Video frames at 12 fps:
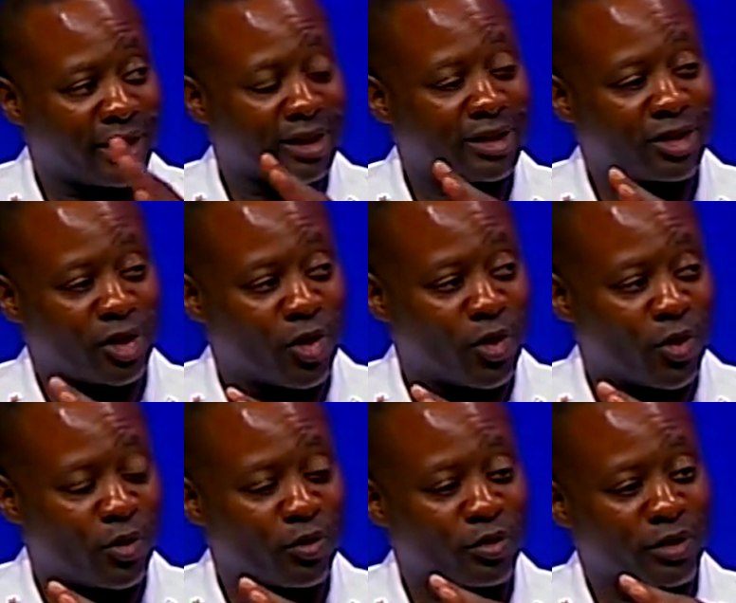
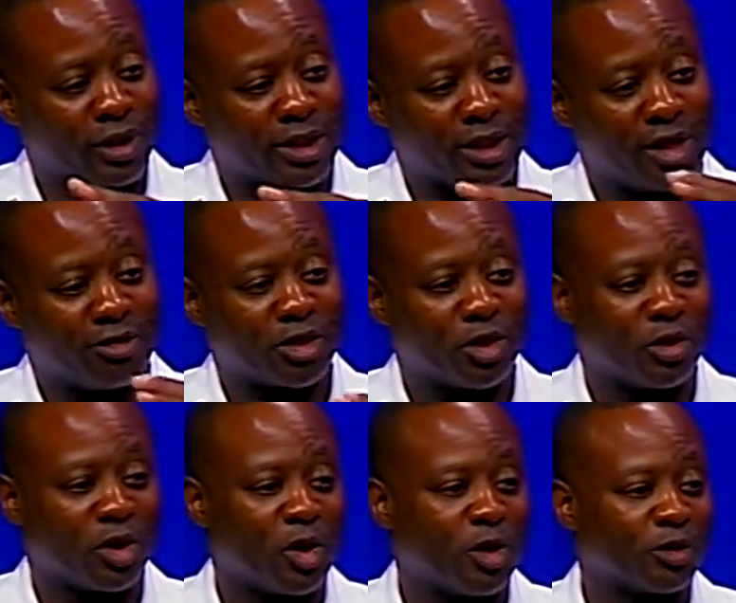So let's say if a
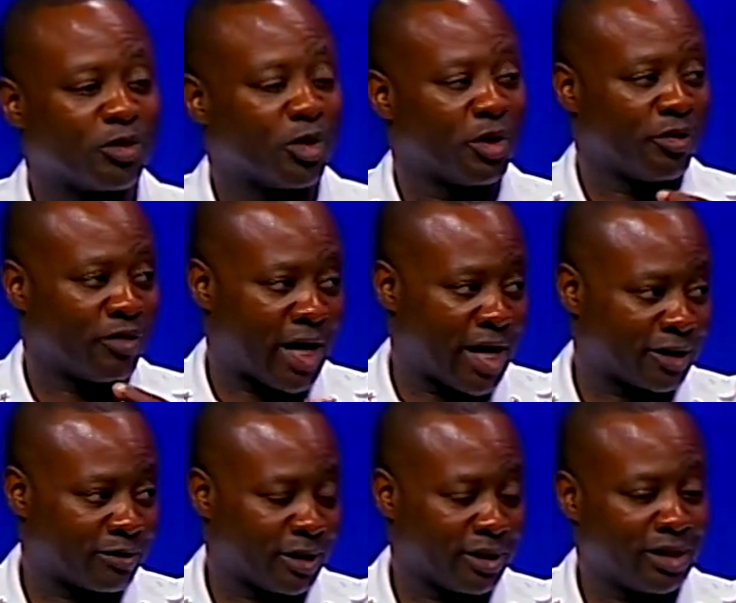student goes for
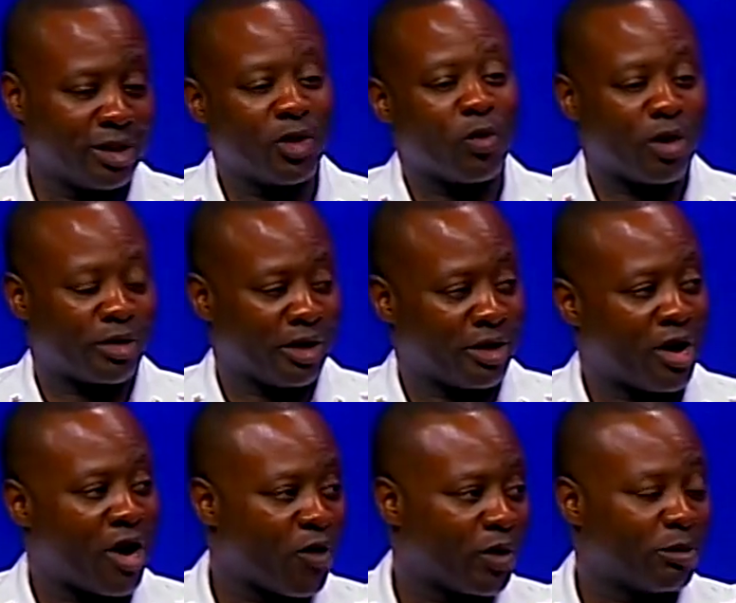advisement, you can walk down the
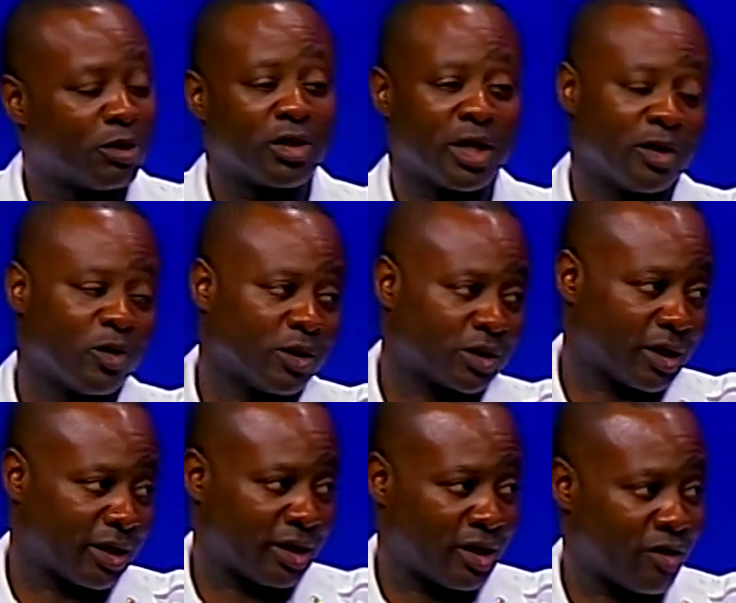hallway, but you can't go
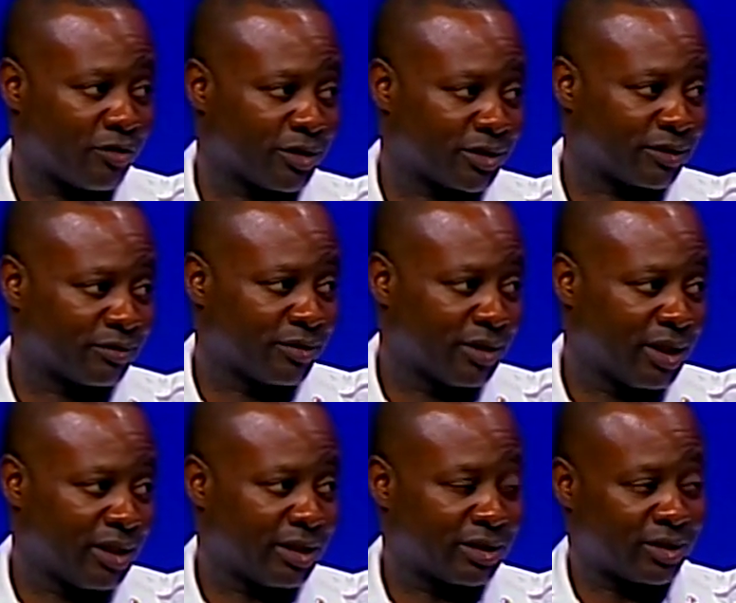inside the office.
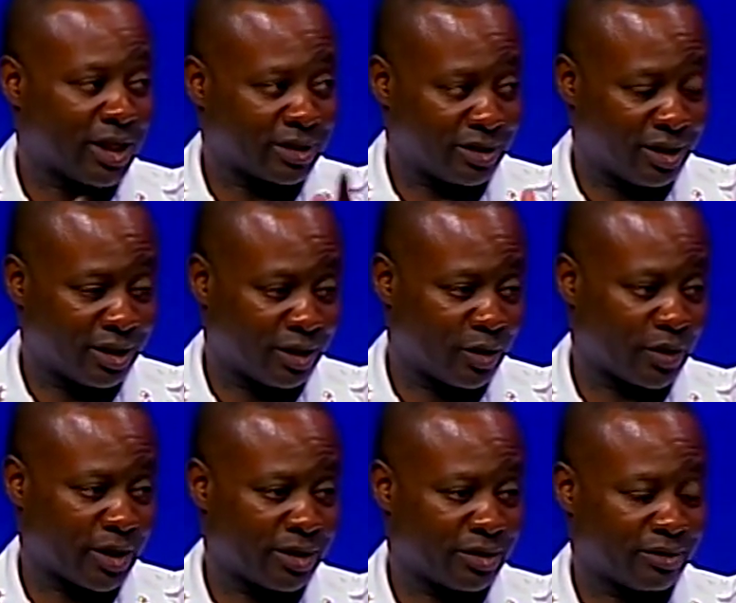So that's another
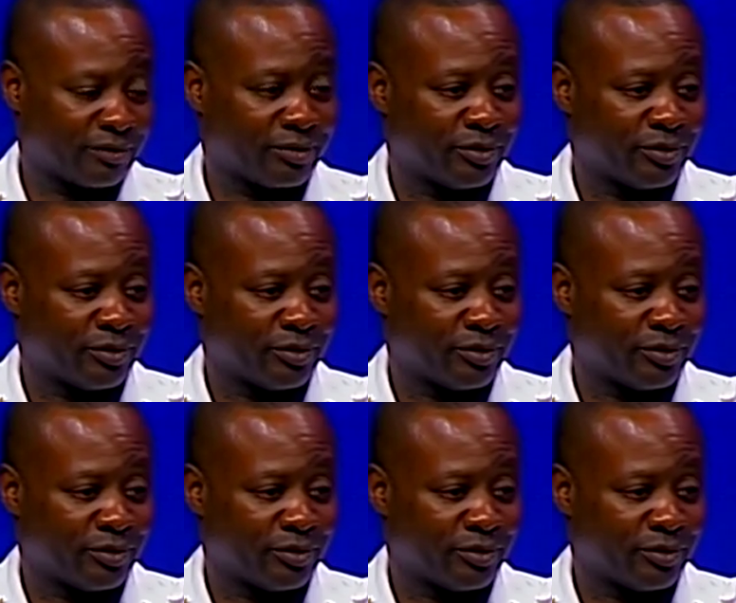location.